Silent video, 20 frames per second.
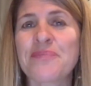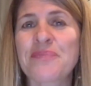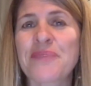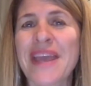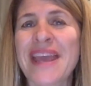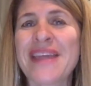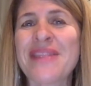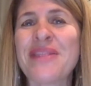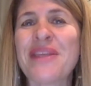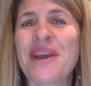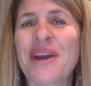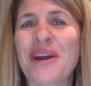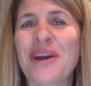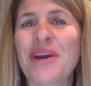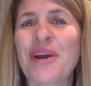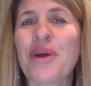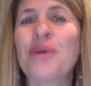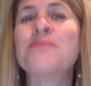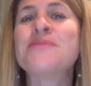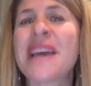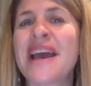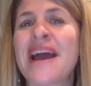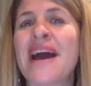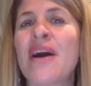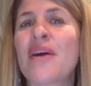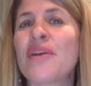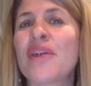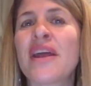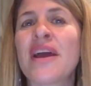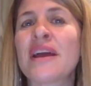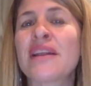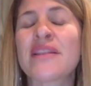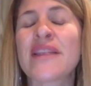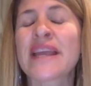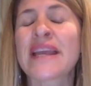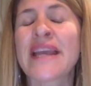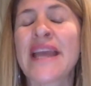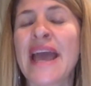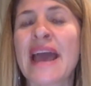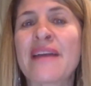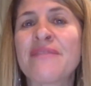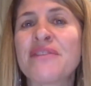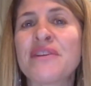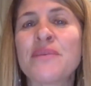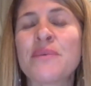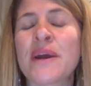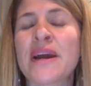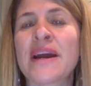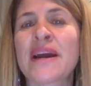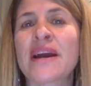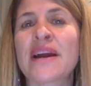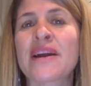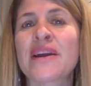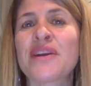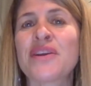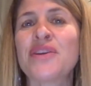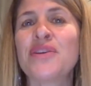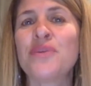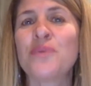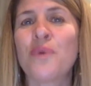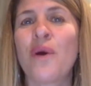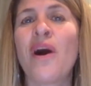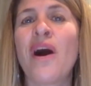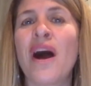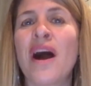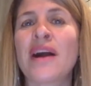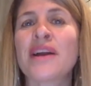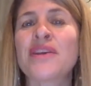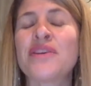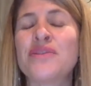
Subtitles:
in their hometown. Like everywhere you walk,